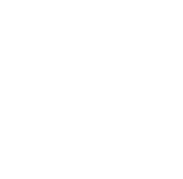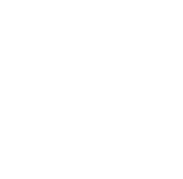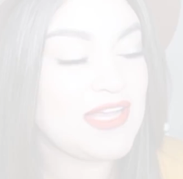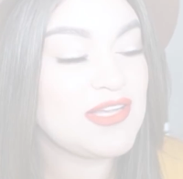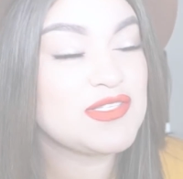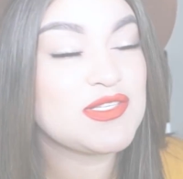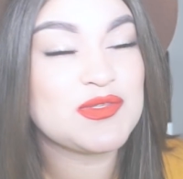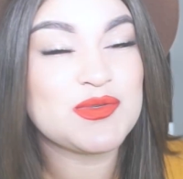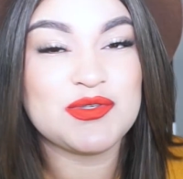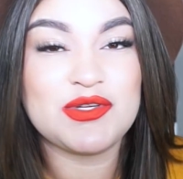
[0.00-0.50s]

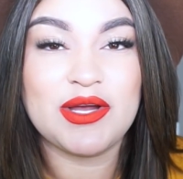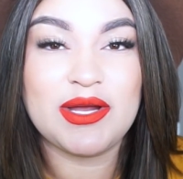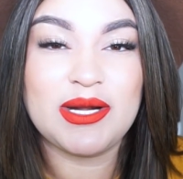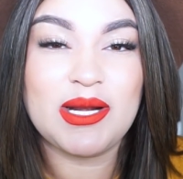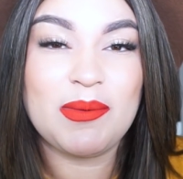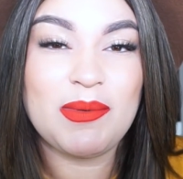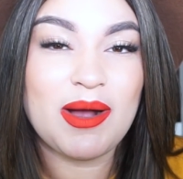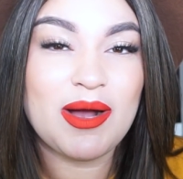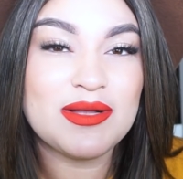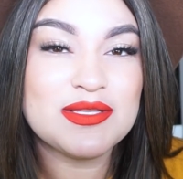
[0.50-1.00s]
Now, since we're
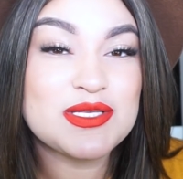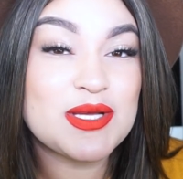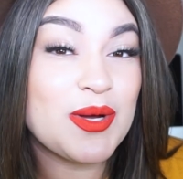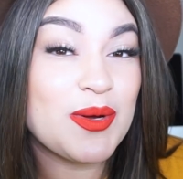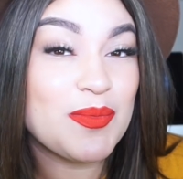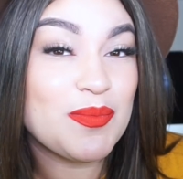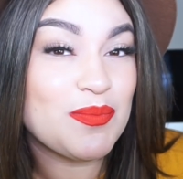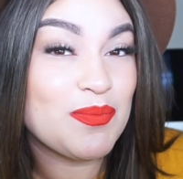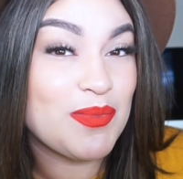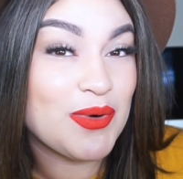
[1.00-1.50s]
talking about
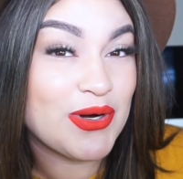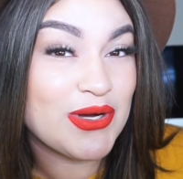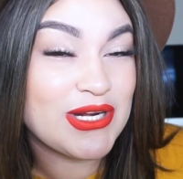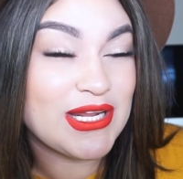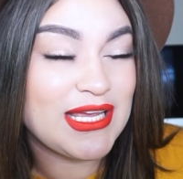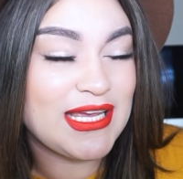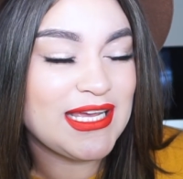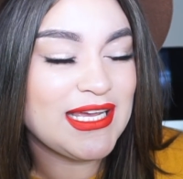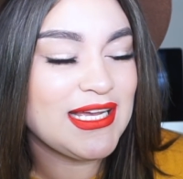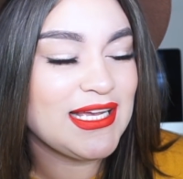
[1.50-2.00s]

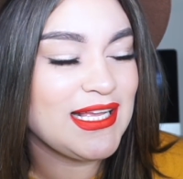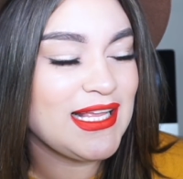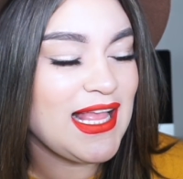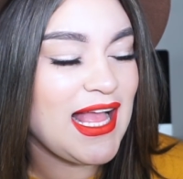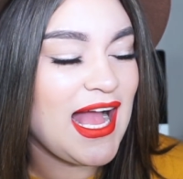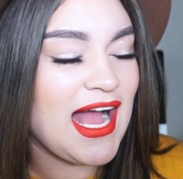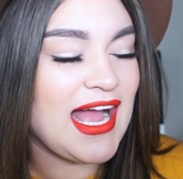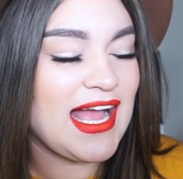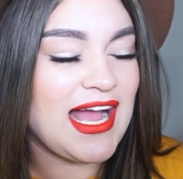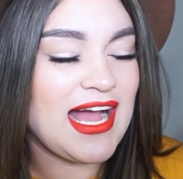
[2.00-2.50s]
body,
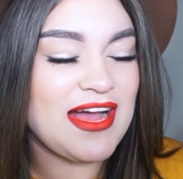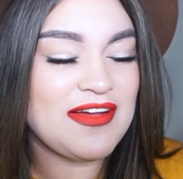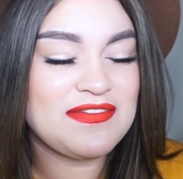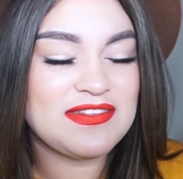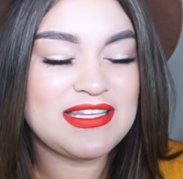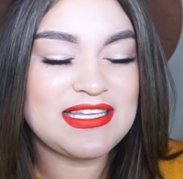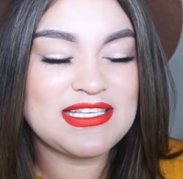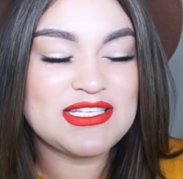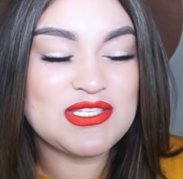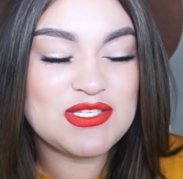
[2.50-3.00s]
I
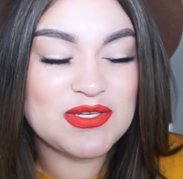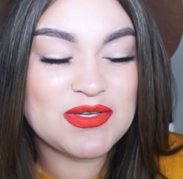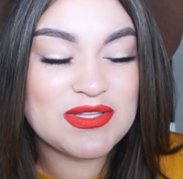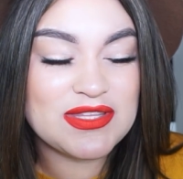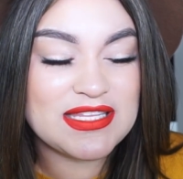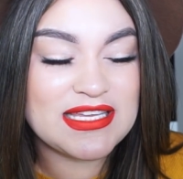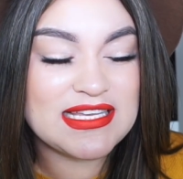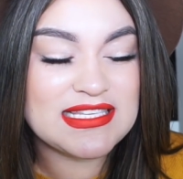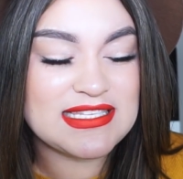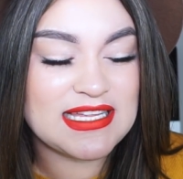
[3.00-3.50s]
have these two
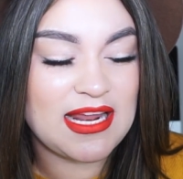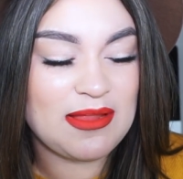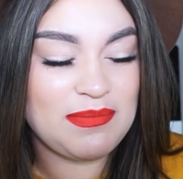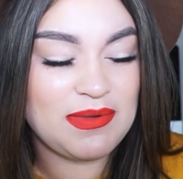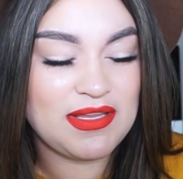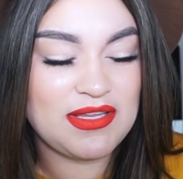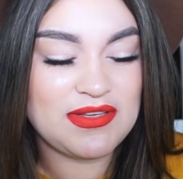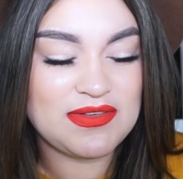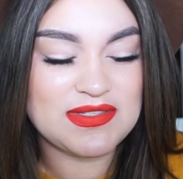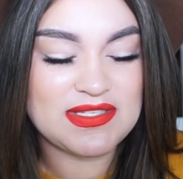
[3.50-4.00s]
things that I've
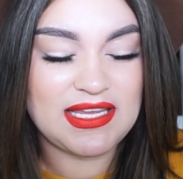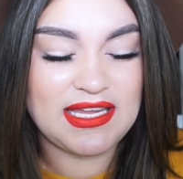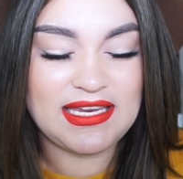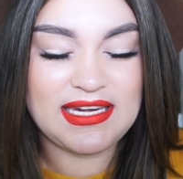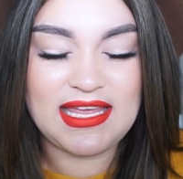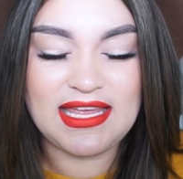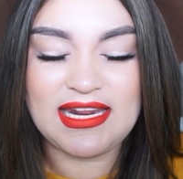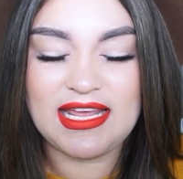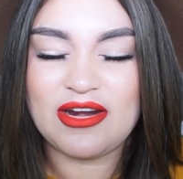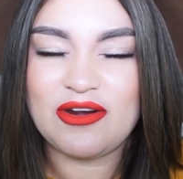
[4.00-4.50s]
been
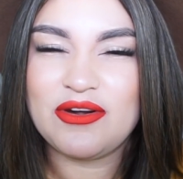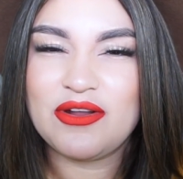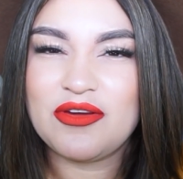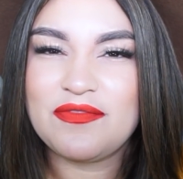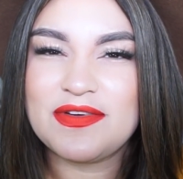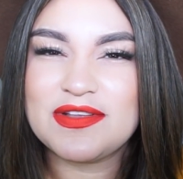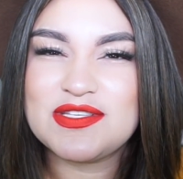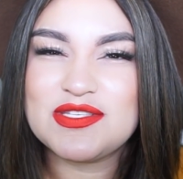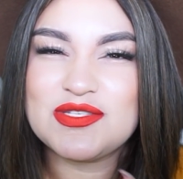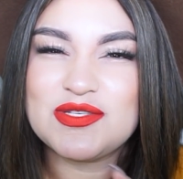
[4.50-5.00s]
using, and I don't know
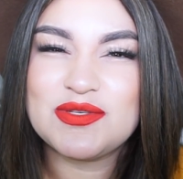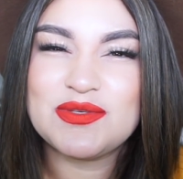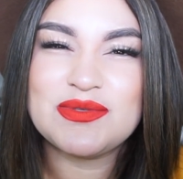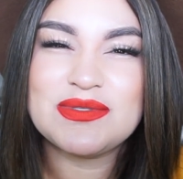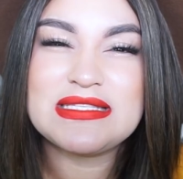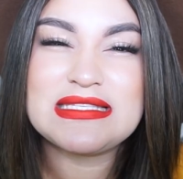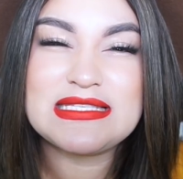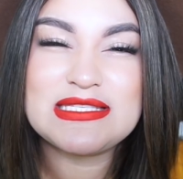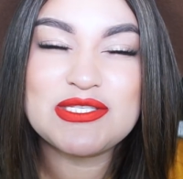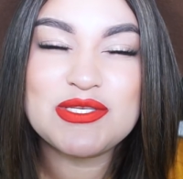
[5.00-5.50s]
if it's
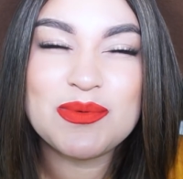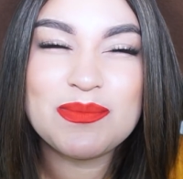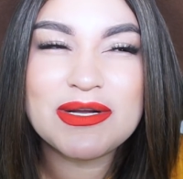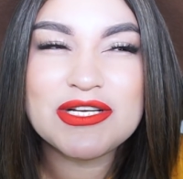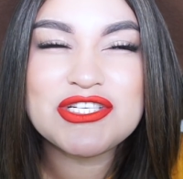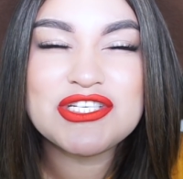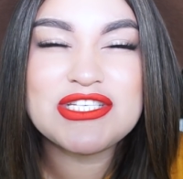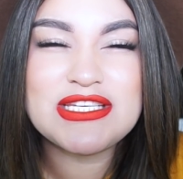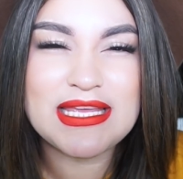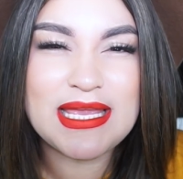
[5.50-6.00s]
too
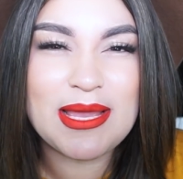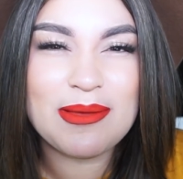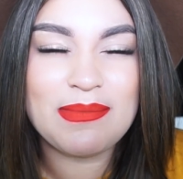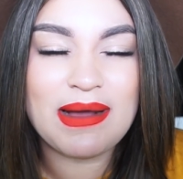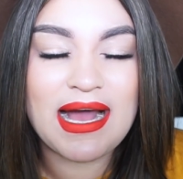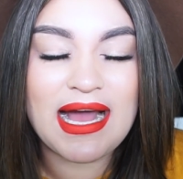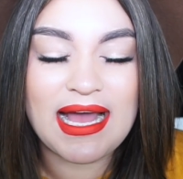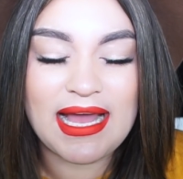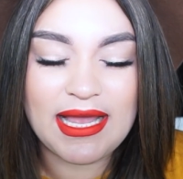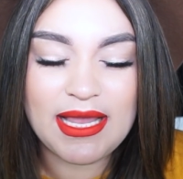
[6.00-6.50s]
much
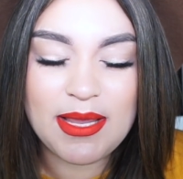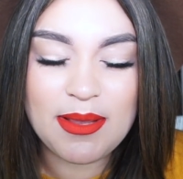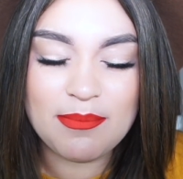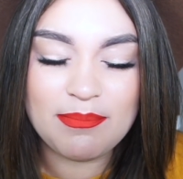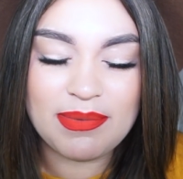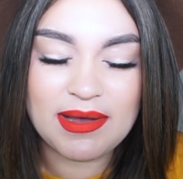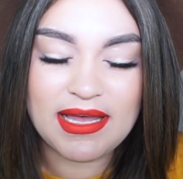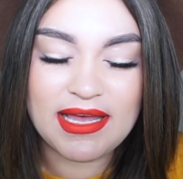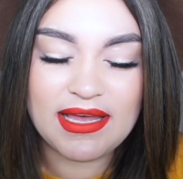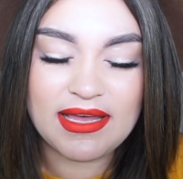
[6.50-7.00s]

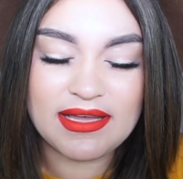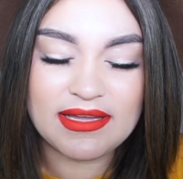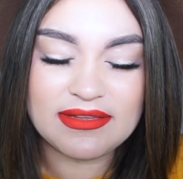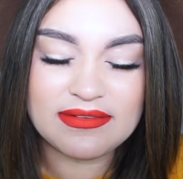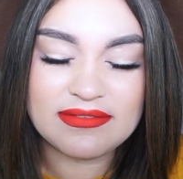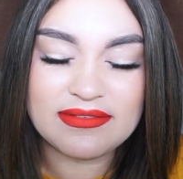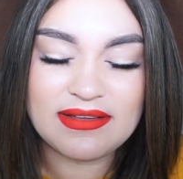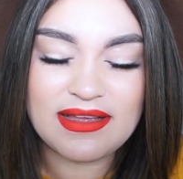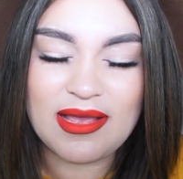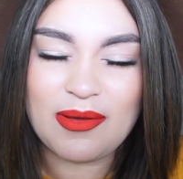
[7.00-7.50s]
TMI,
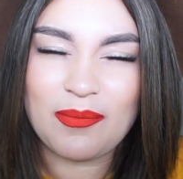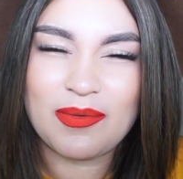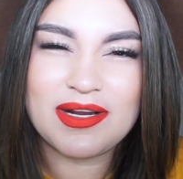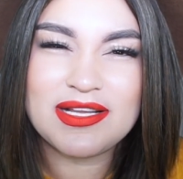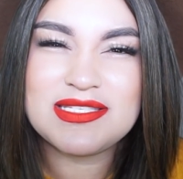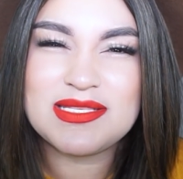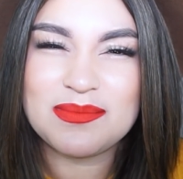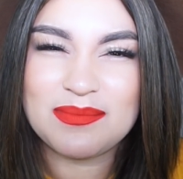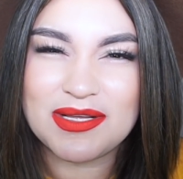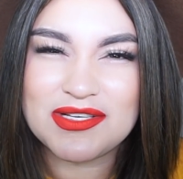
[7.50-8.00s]
but I
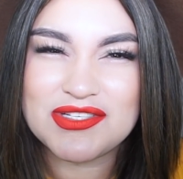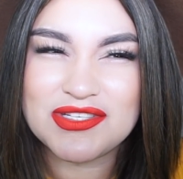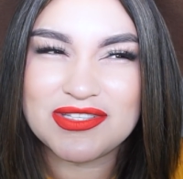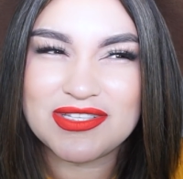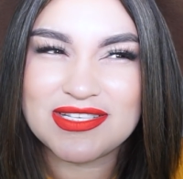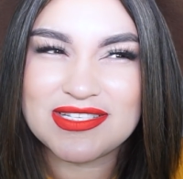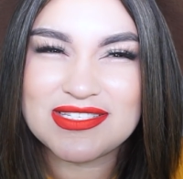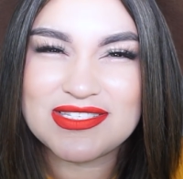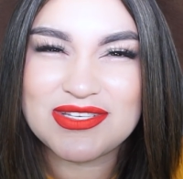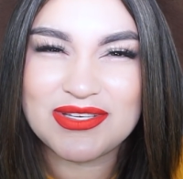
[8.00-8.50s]
wanted to
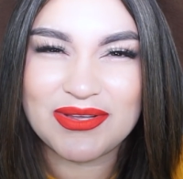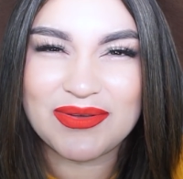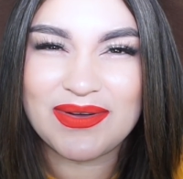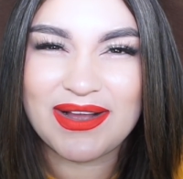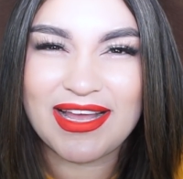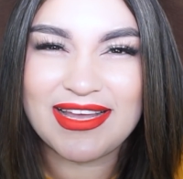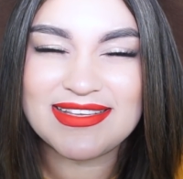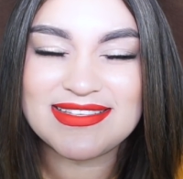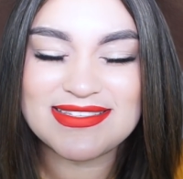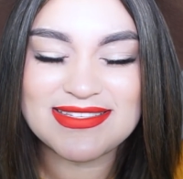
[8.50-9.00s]
mention this to you
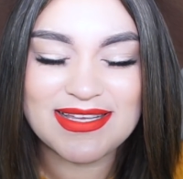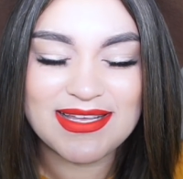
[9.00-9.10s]
guys.